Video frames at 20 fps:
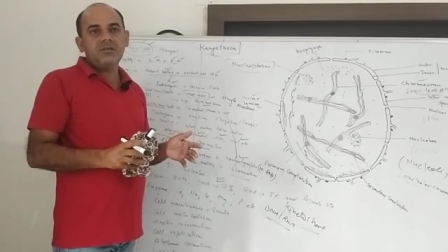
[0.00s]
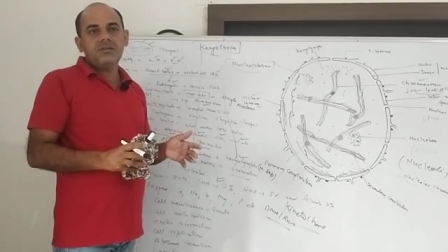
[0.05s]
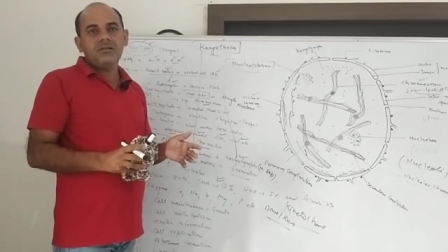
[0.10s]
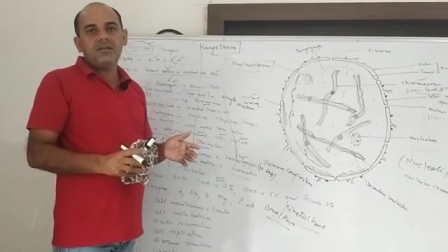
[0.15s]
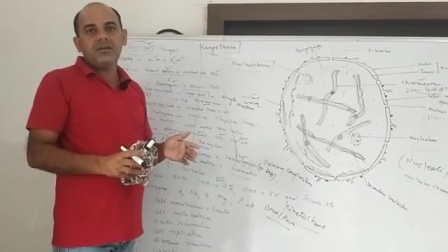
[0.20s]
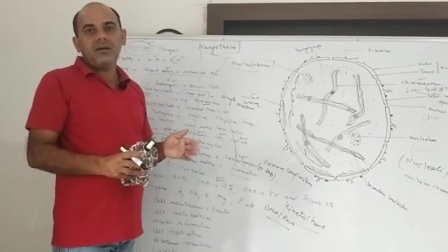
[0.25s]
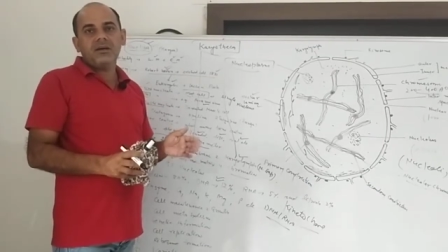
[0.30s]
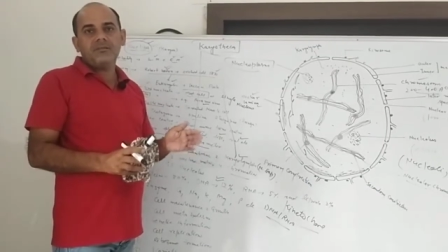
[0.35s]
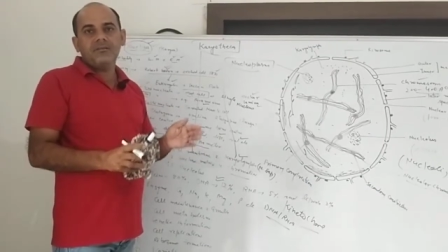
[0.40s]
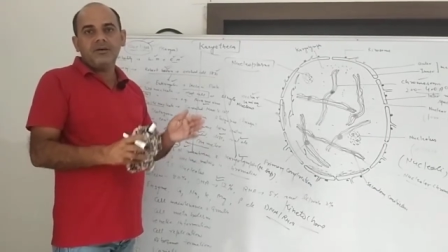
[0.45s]

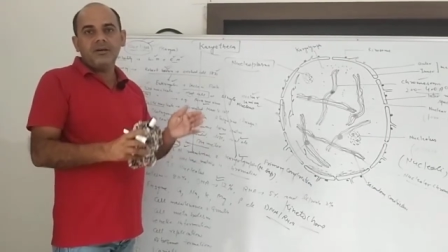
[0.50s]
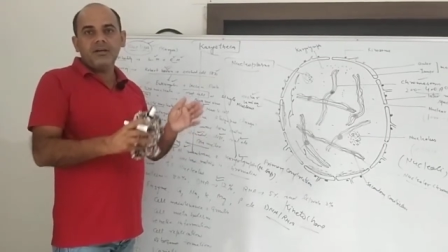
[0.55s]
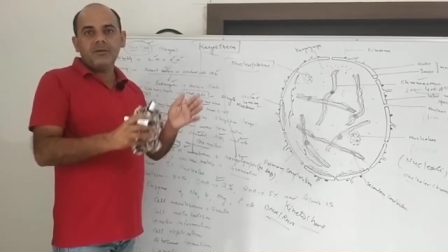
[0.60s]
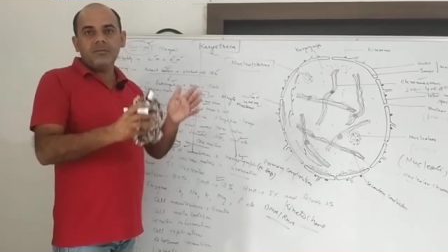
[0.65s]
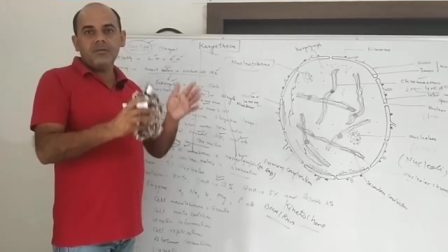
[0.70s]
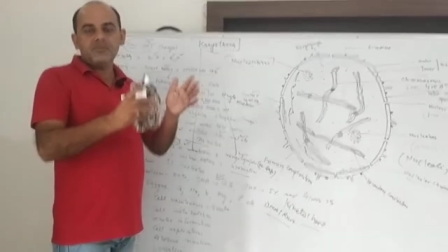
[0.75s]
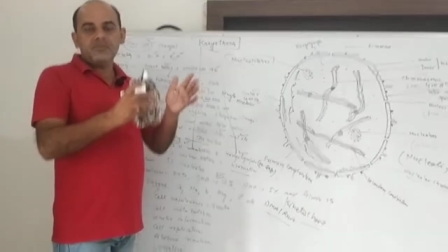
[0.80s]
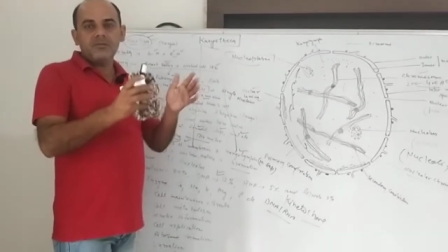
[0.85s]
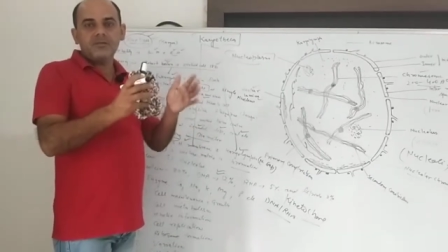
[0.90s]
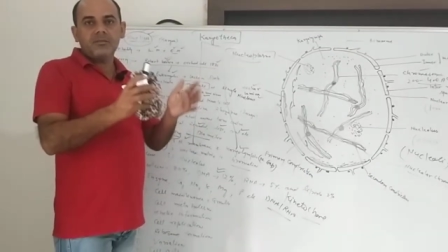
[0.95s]
They are made up
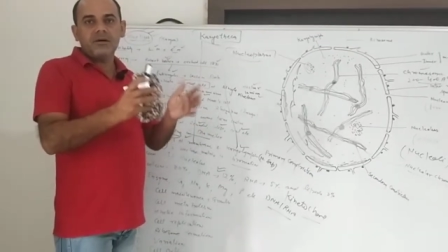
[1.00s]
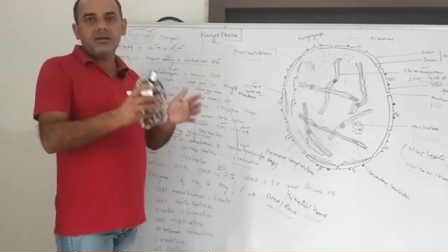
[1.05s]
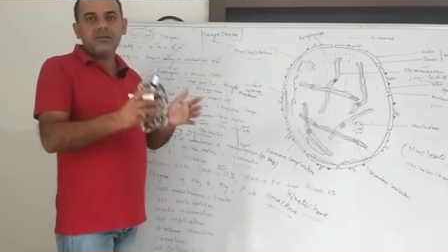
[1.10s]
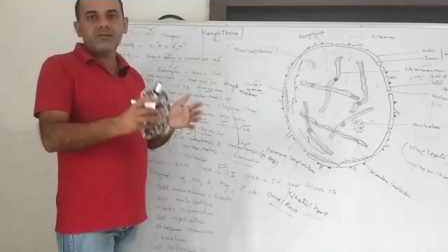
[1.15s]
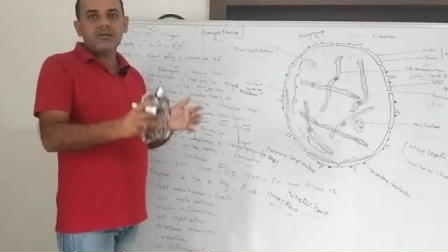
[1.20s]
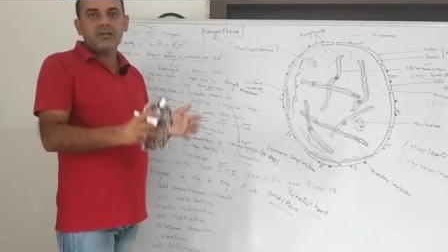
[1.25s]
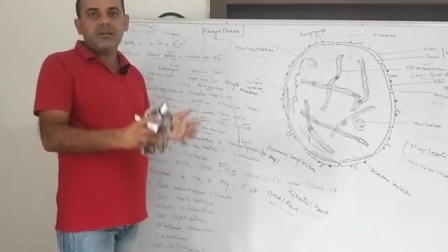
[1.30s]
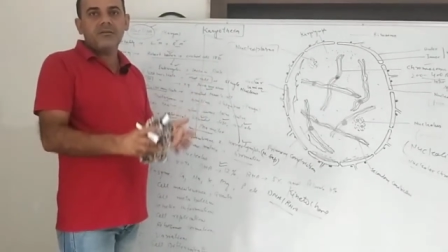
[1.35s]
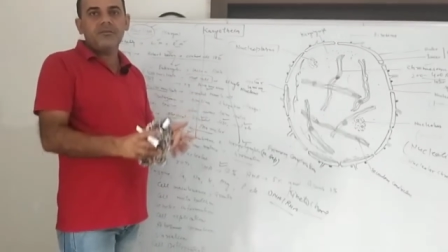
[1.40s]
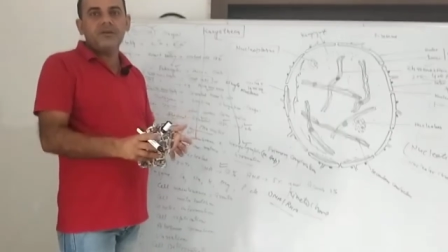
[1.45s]
of small
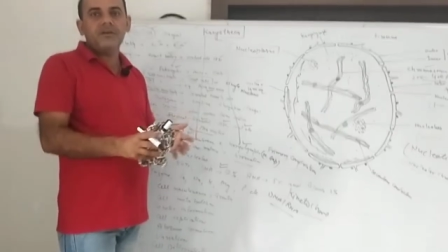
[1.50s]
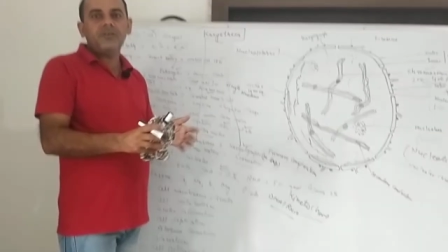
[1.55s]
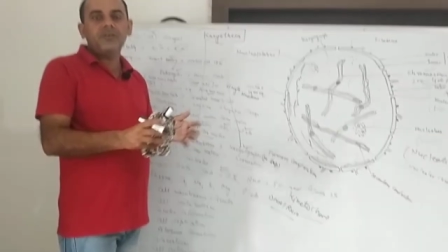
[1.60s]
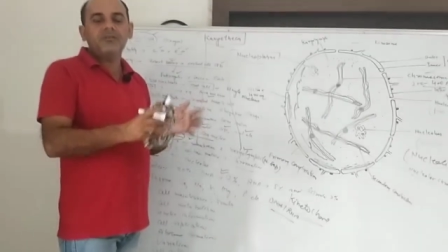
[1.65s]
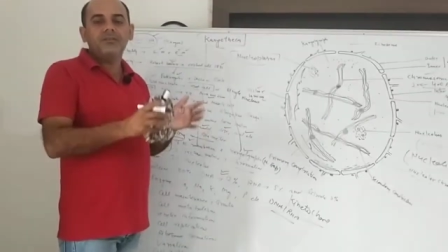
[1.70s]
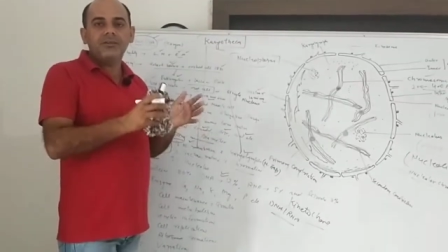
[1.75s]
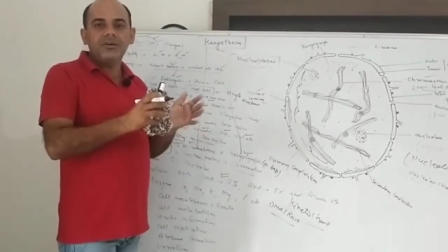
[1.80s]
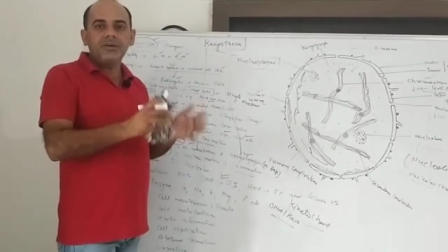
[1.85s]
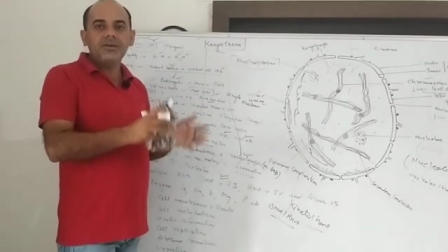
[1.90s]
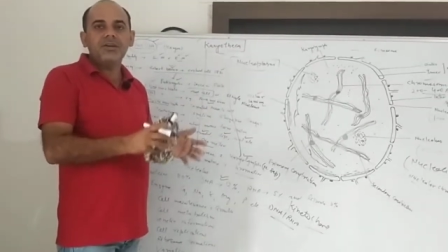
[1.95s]
segment of
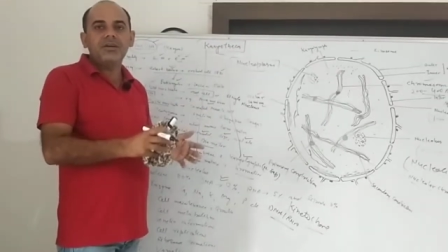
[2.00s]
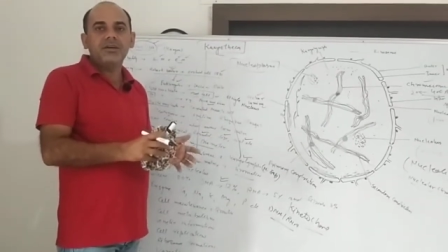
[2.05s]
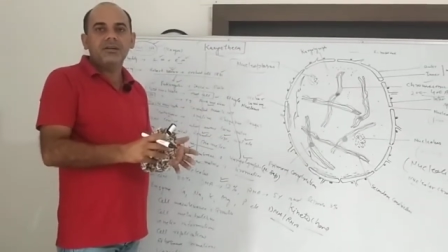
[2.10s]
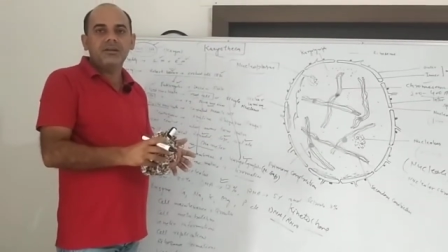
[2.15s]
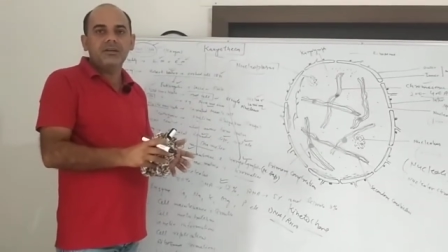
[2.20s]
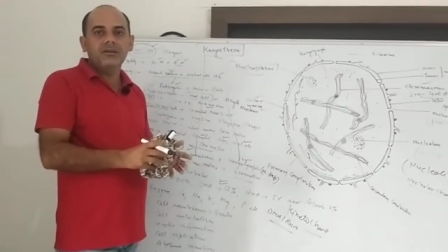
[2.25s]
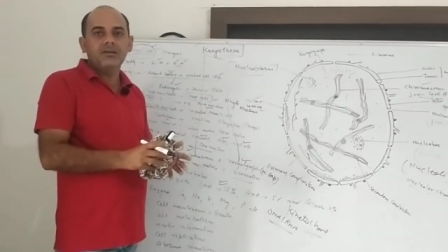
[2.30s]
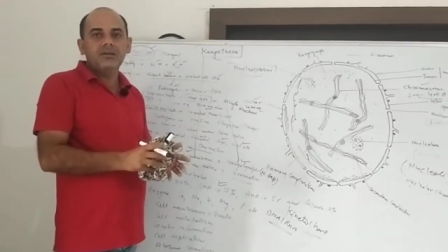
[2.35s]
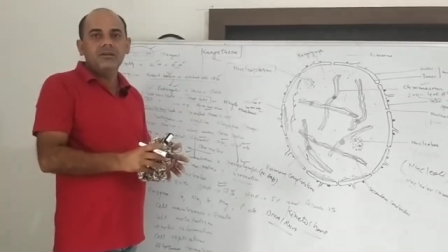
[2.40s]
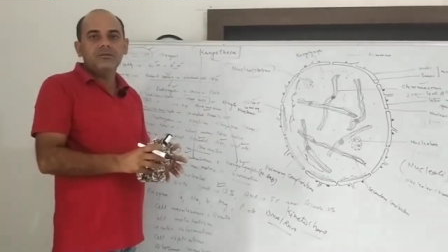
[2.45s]

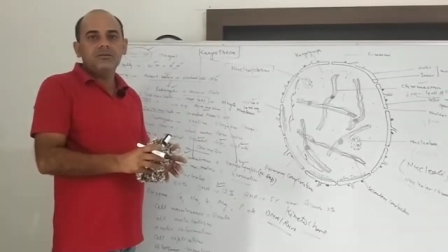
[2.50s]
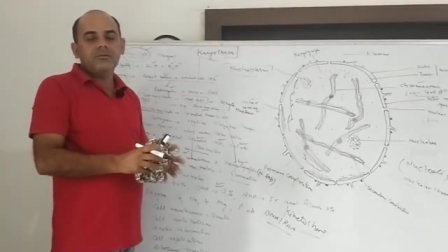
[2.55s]
DNA.